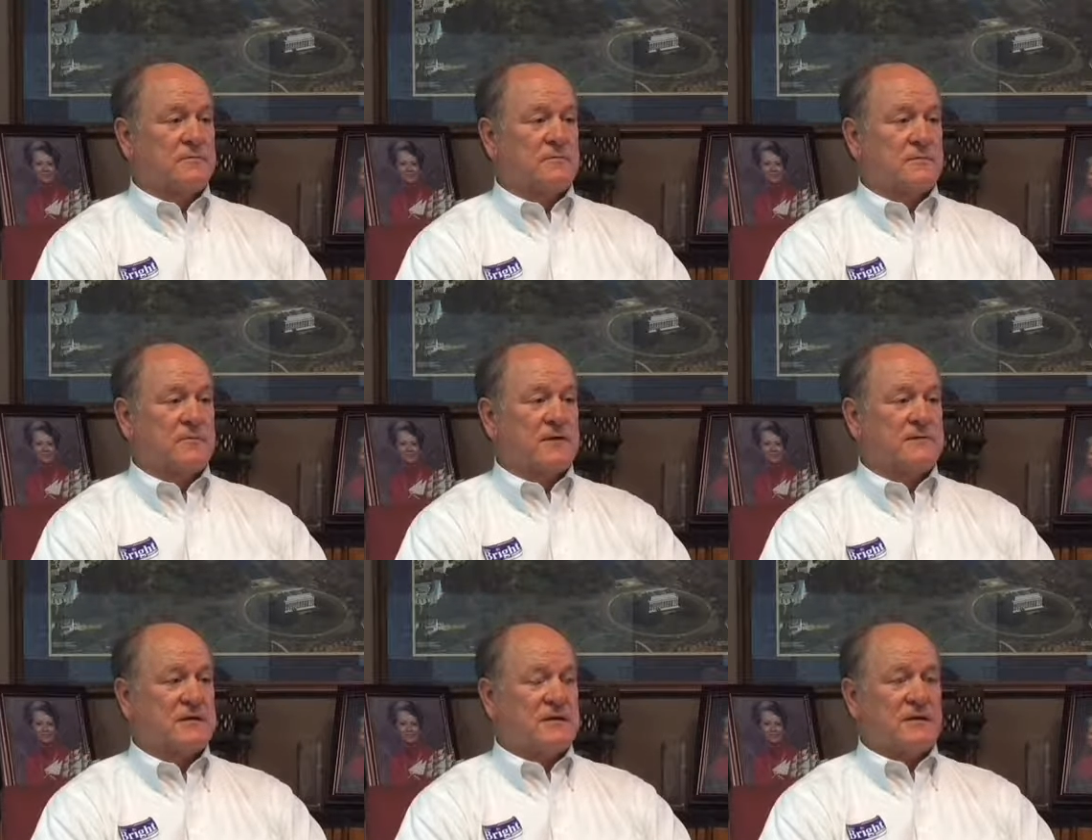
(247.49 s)
So
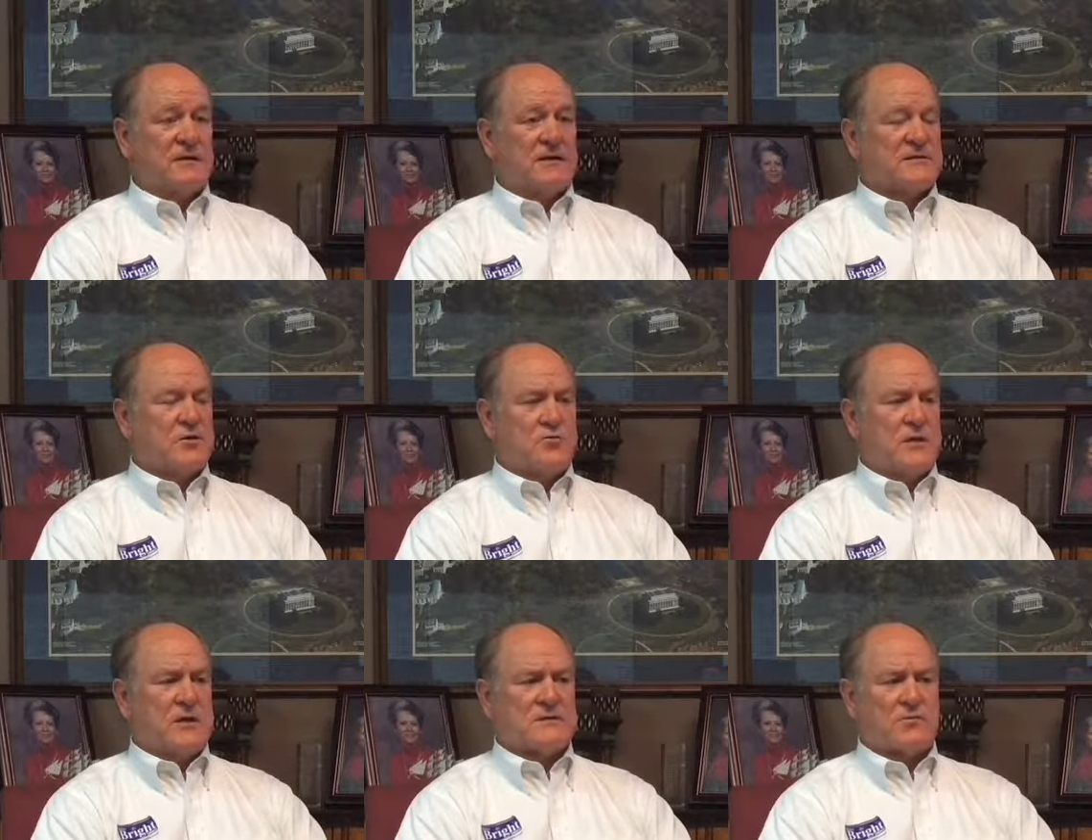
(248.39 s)
that's so key.